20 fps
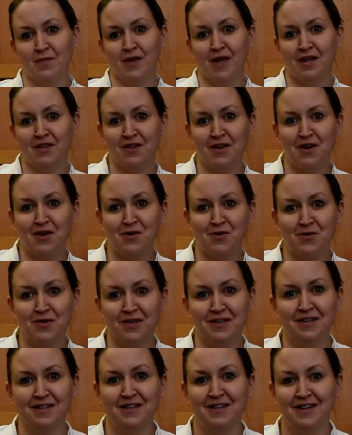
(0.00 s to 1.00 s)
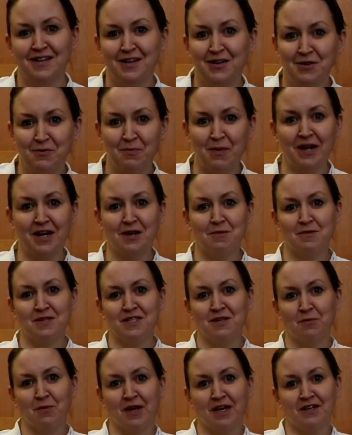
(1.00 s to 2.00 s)
Hello, my name
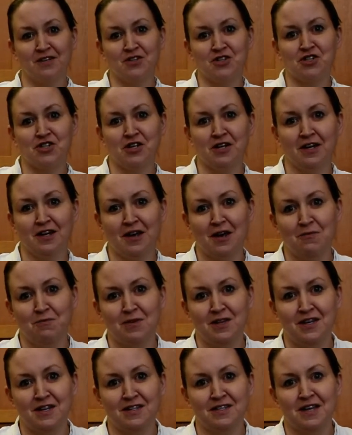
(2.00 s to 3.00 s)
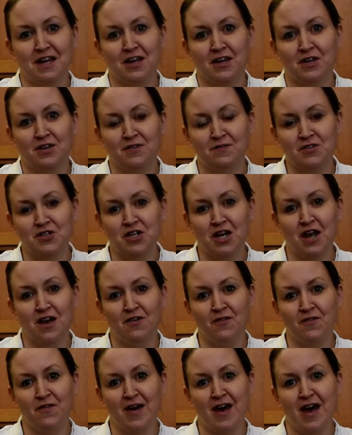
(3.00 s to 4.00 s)
is Amanda Shook. I'm the executive
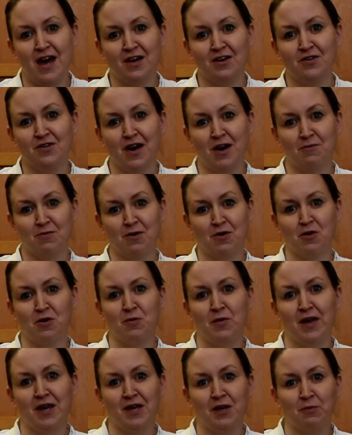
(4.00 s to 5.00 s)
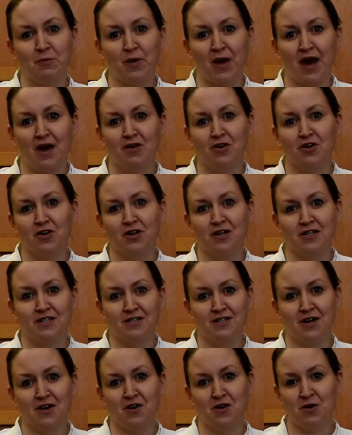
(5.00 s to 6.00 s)
chef at Clabber Girl Baking Powder in
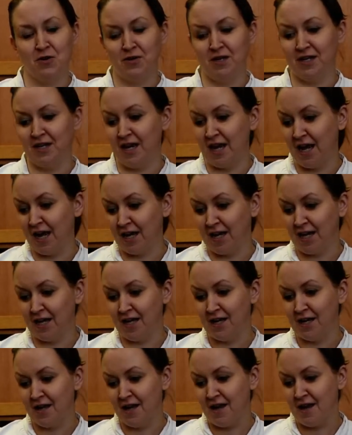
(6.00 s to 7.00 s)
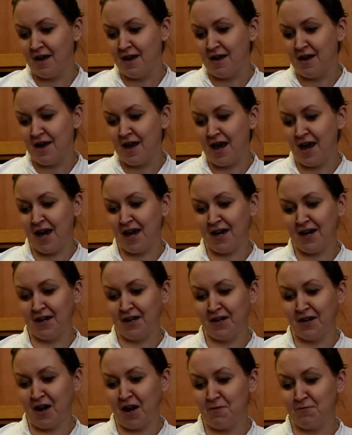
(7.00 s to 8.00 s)
Terre Haute, Indiana,
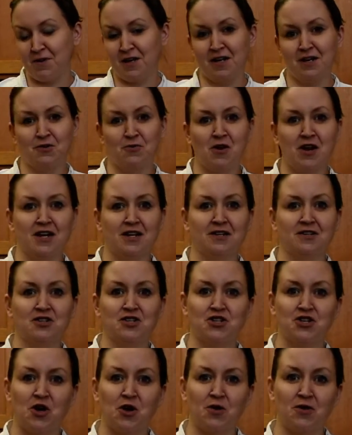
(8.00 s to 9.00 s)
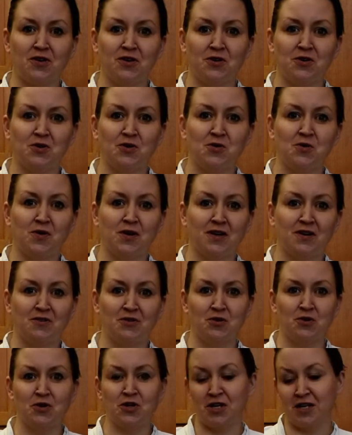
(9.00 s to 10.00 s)
and I'm getting ready to show you a
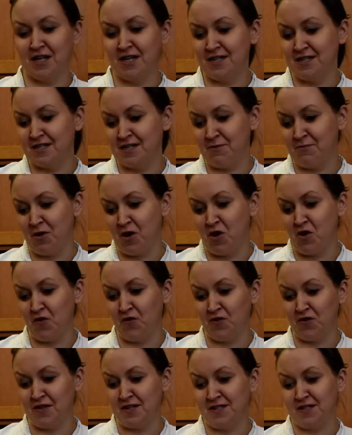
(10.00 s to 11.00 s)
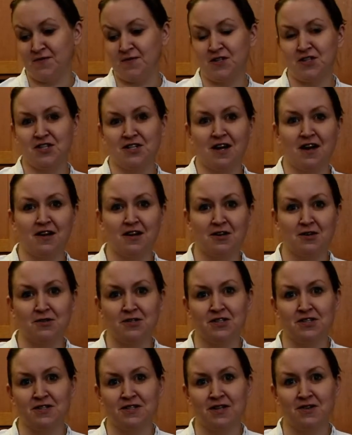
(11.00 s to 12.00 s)
little cooking demo for these fish
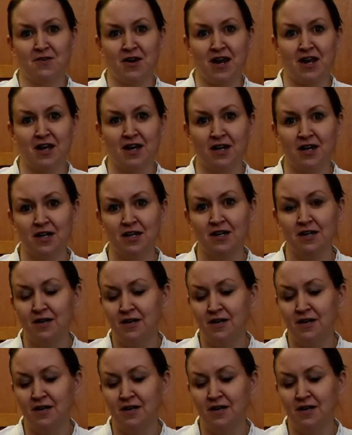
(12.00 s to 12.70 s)
tacos you see right here.